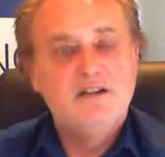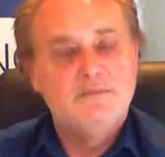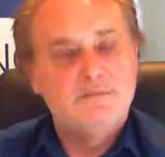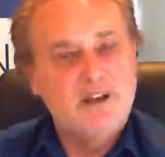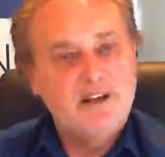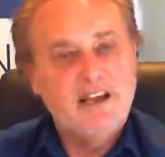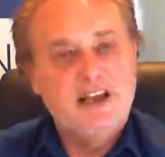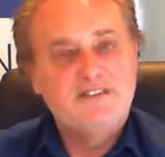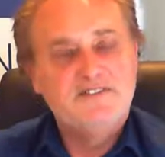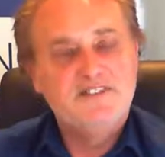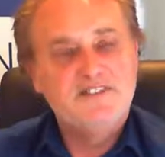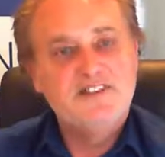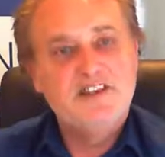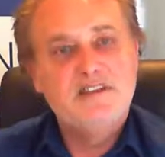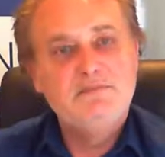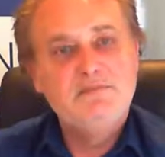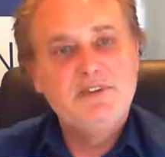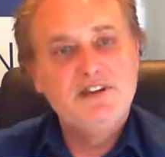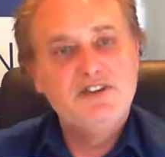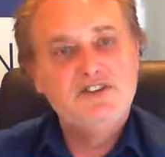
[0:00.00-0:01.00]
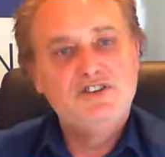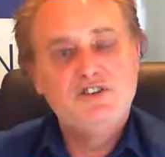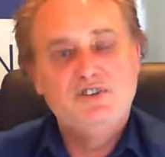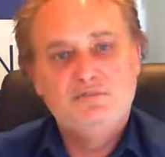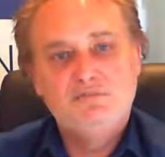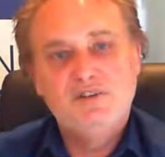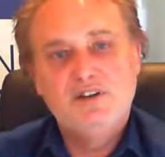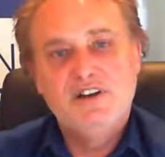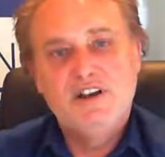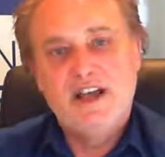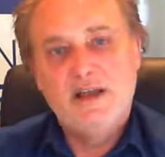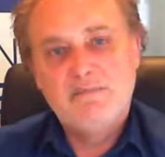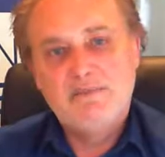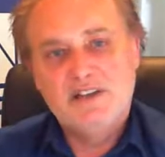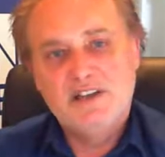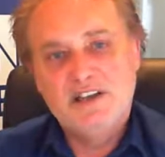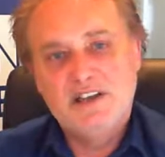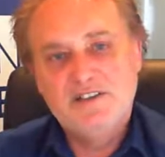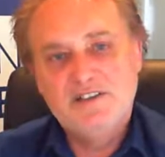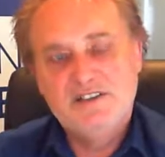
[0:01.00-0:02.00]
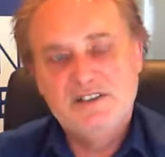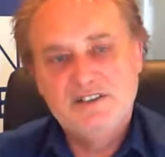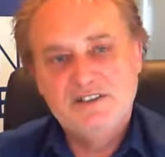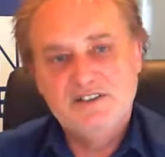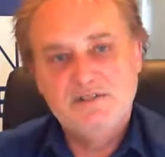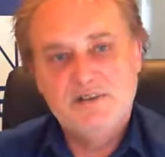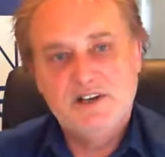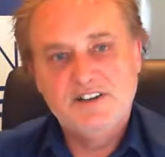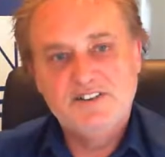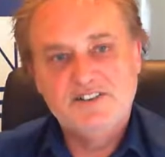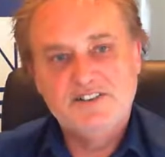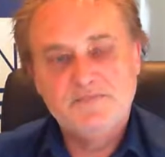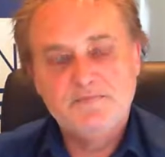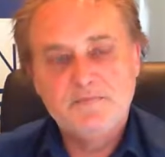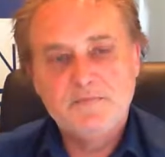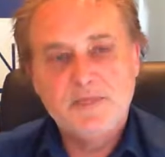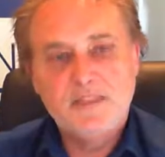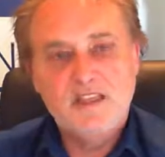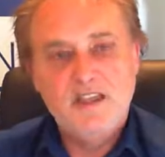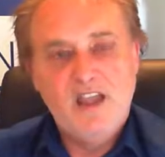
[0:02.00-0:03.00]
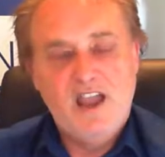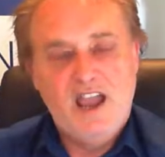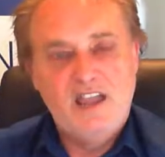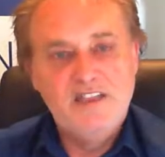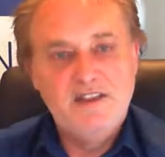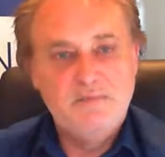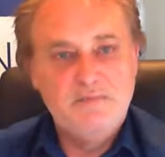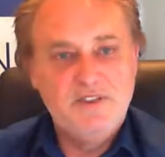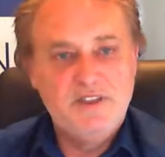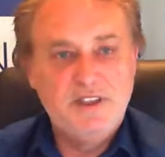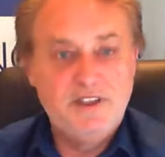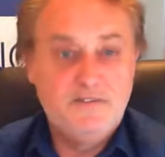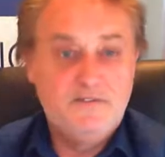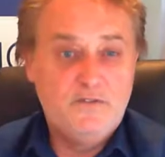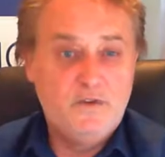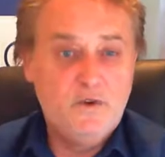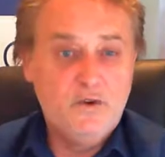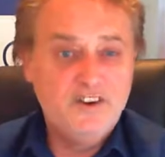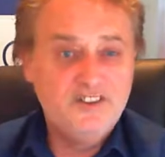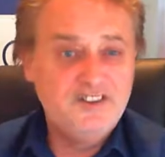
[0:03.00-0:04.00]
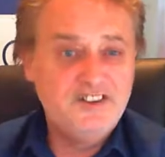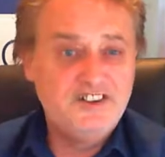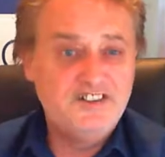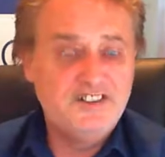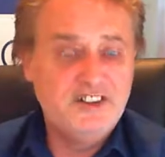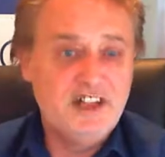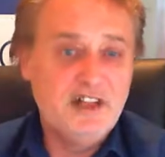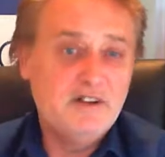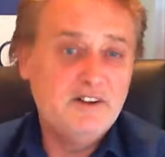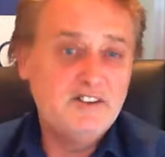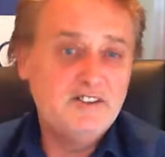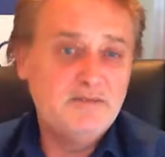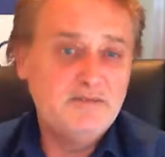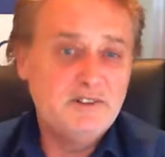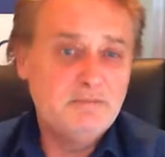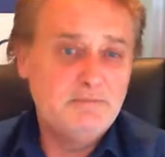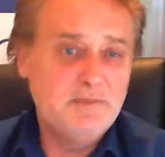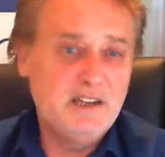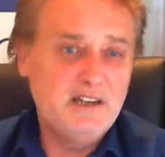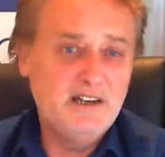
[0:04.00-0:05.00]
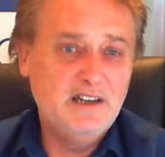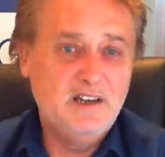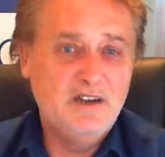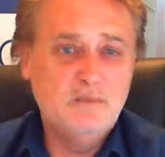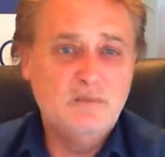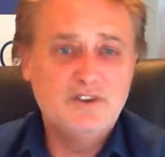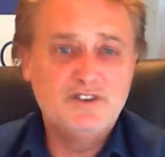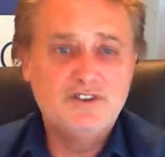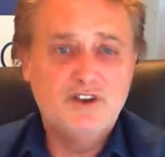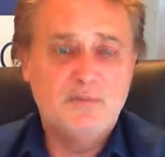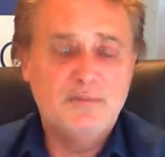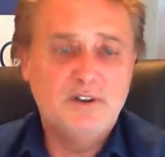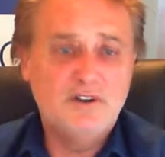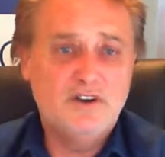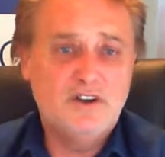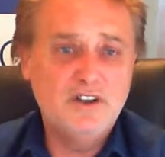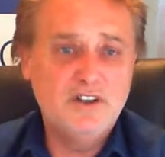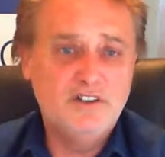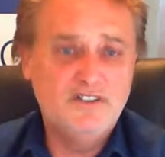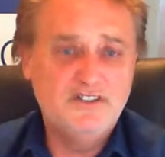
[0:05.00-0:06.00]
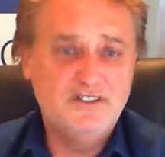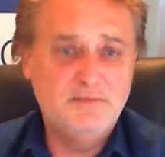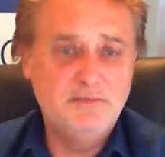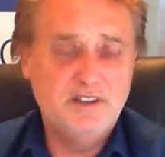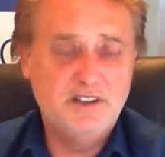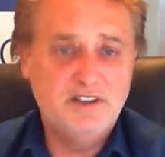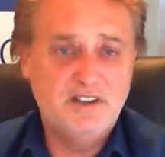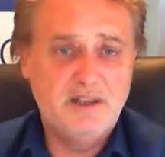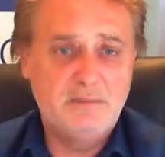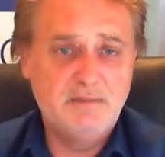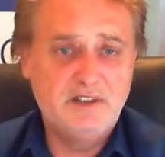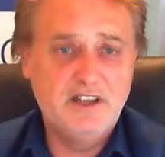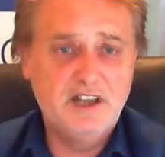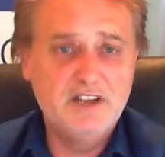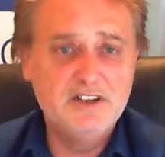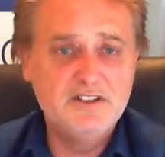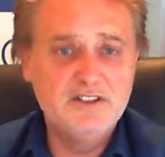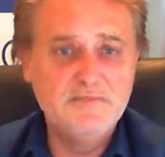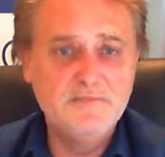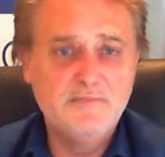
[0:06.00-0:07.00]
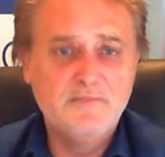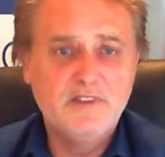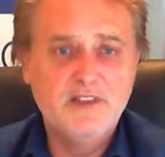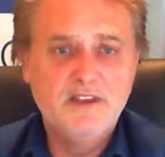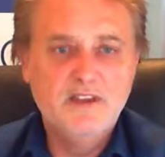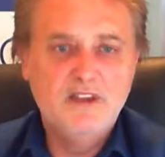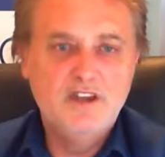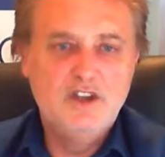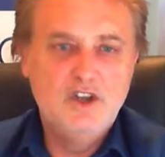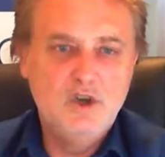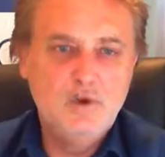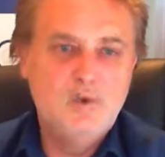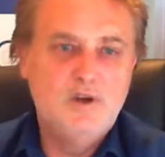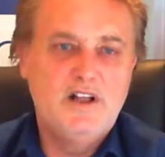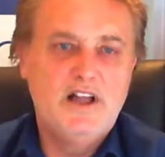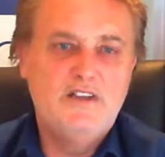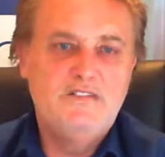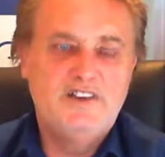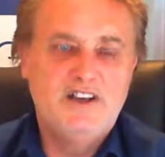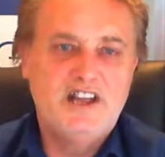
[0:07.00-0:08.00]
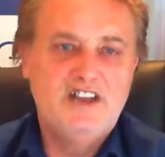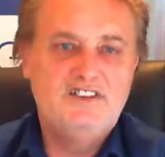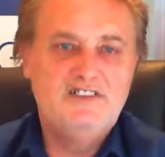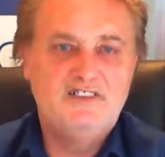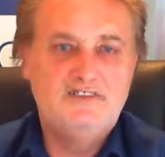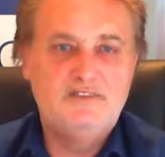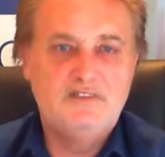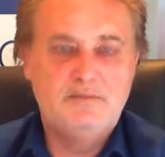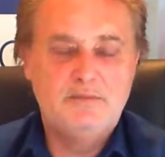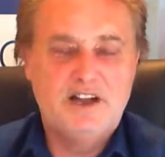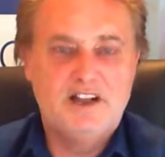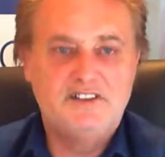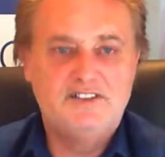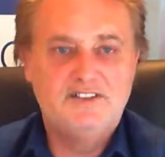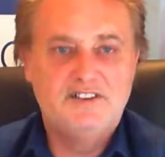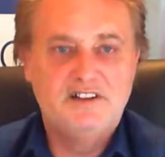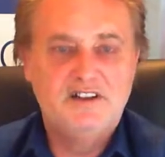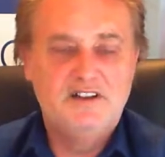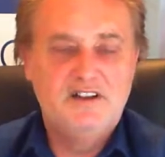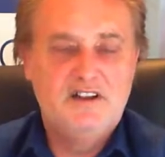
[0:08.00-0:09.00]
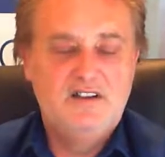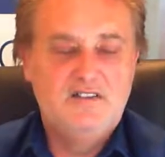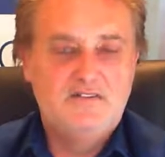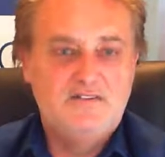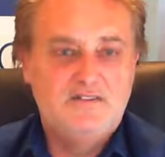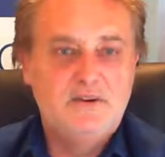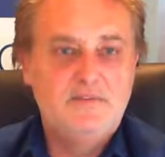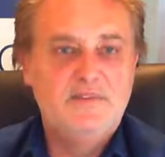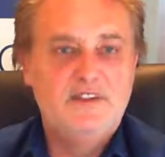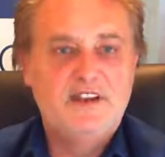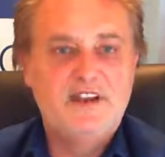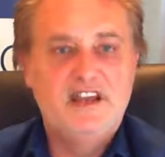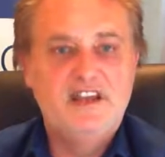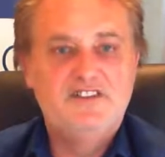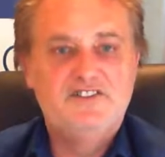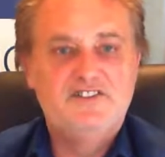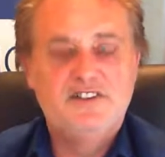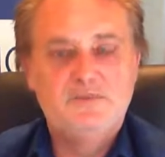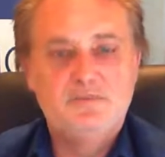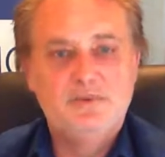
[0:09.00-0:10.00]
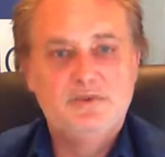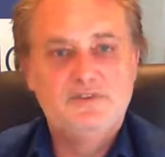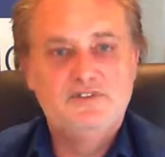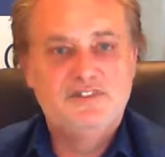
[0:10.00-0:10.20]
But after 10 minutes, you'll put an application into us. And then within 4 to 6 hours, depending on what time of night you submit the application, you will have an answer from us. From that answer, we'll